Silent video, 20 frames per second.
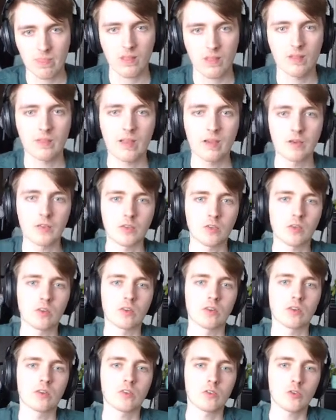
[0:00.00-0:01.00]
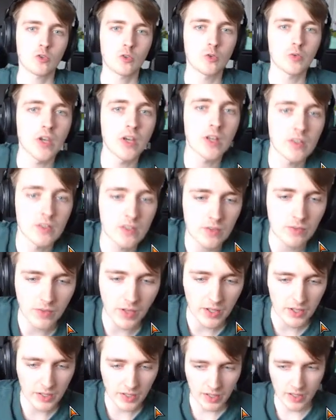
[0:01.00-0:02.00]
Now he's got 2 turns to
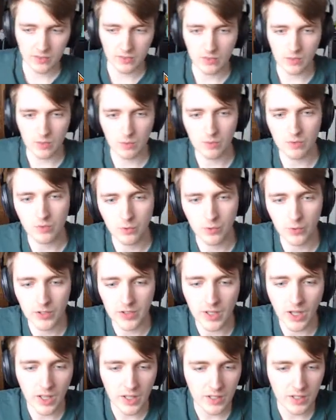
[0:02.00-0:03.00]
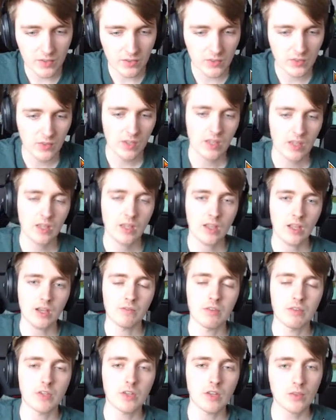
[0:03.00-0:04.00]
find an answer before he dies. And
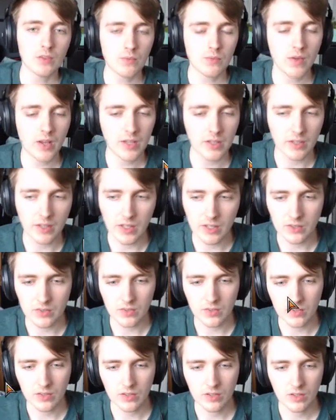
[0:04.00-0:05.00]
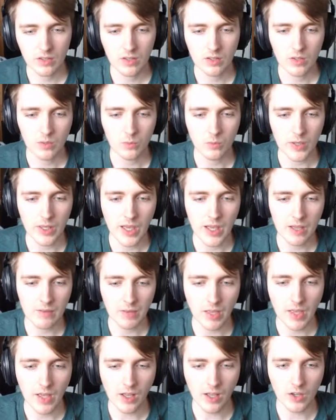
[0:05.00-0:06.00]
if he does find an answer, we have
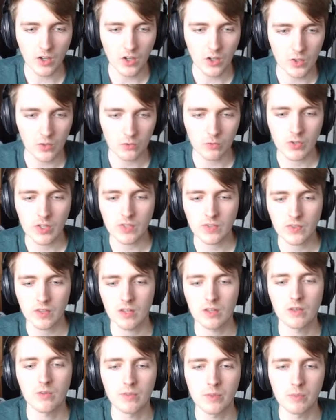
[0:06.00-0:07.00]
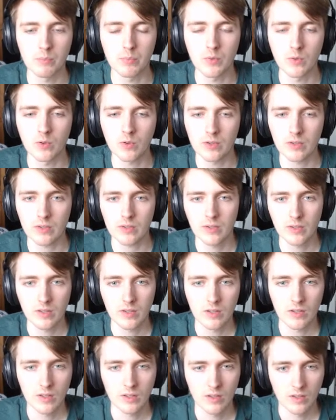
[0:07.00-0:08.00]
a hard reset of the board.
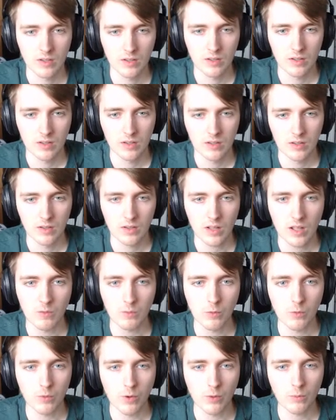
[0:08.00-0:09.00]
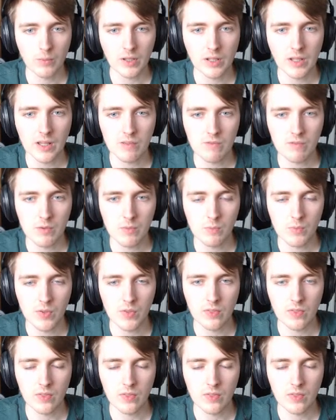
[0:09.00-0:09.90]
And we'll probably leave him with